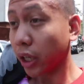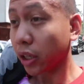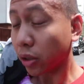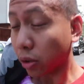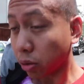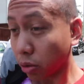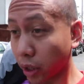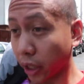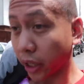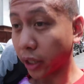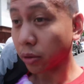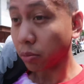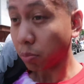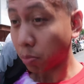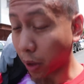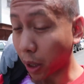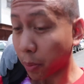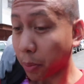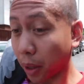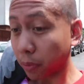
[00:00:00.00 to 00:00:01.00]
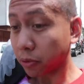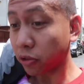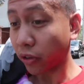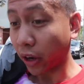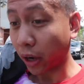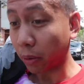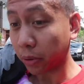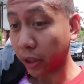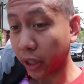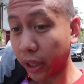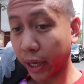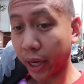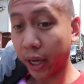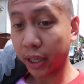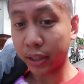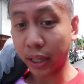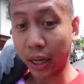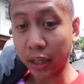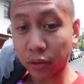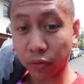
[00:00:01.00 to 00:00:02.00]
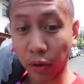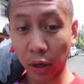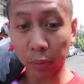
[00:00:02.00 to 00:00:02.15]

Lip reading: including my mom's family and dad's